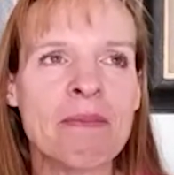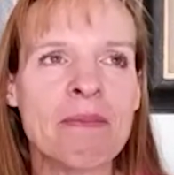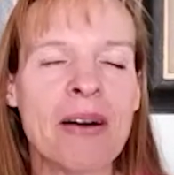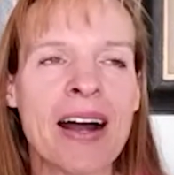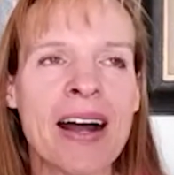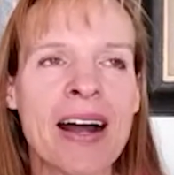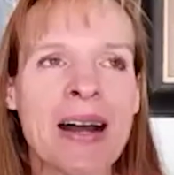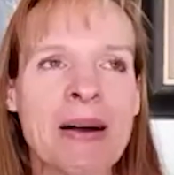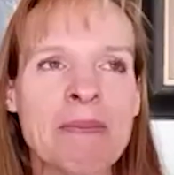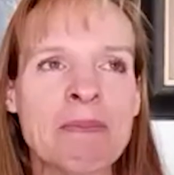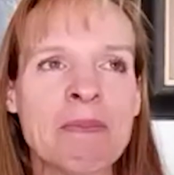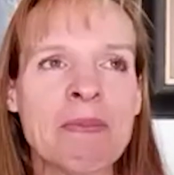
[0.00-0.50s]

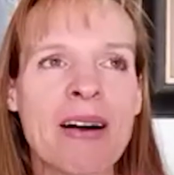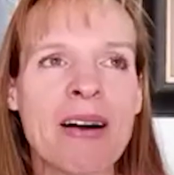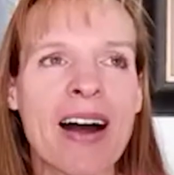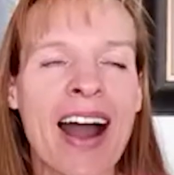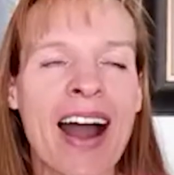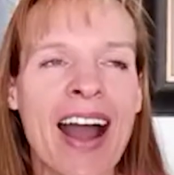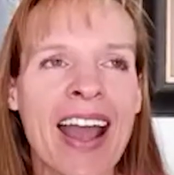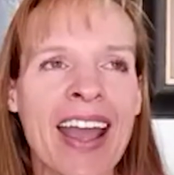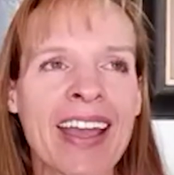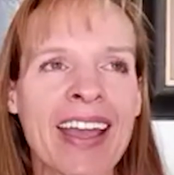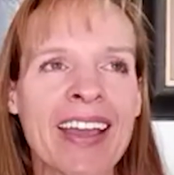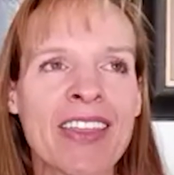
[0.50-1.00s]

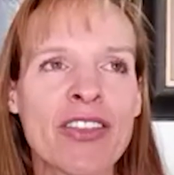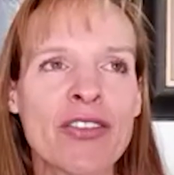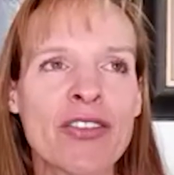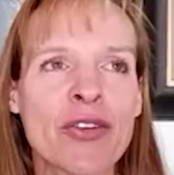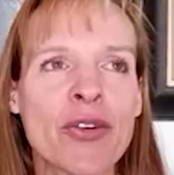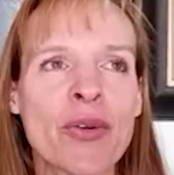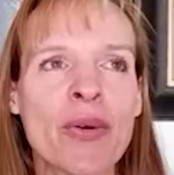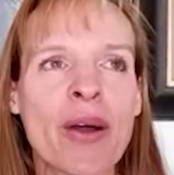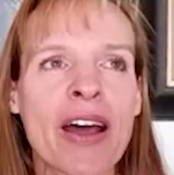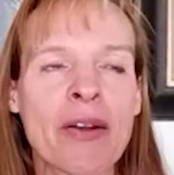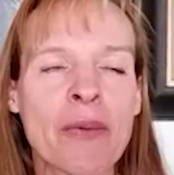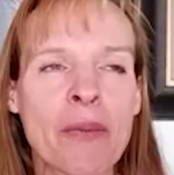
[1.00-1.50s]
I
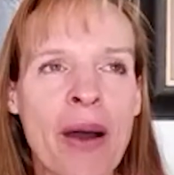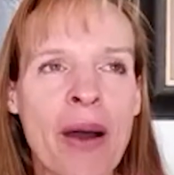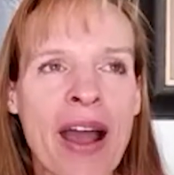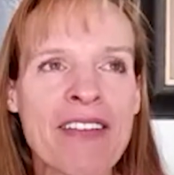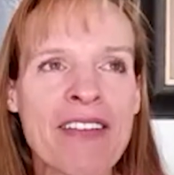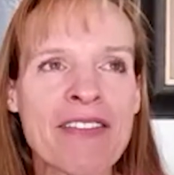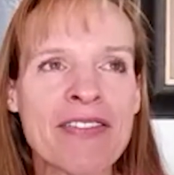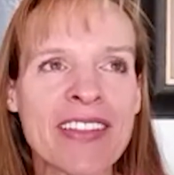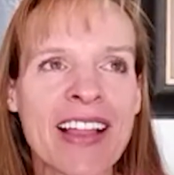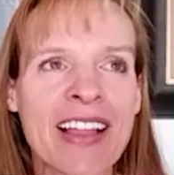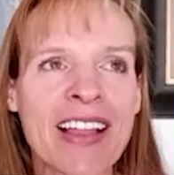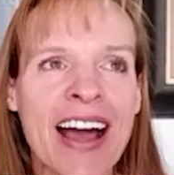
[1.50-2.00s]
threw out a
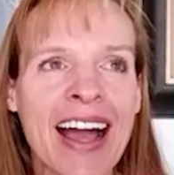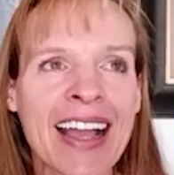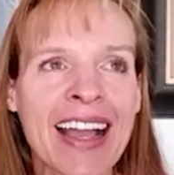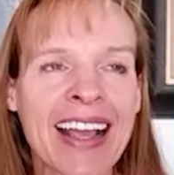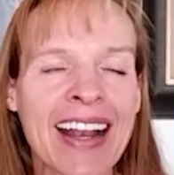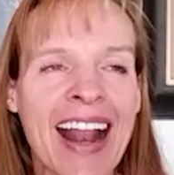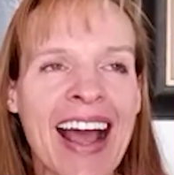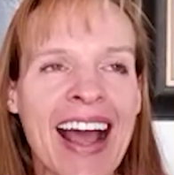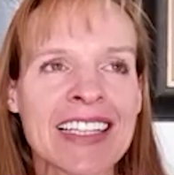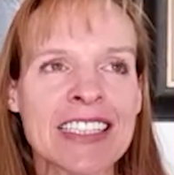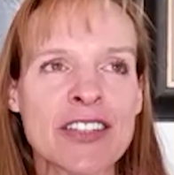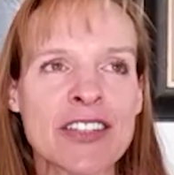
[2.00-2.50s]
white flag
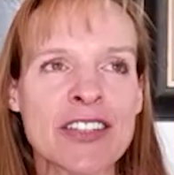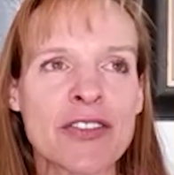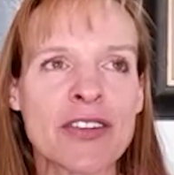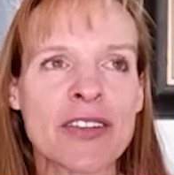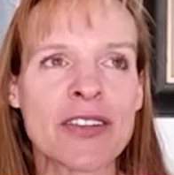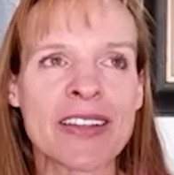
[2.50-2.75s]
and asked for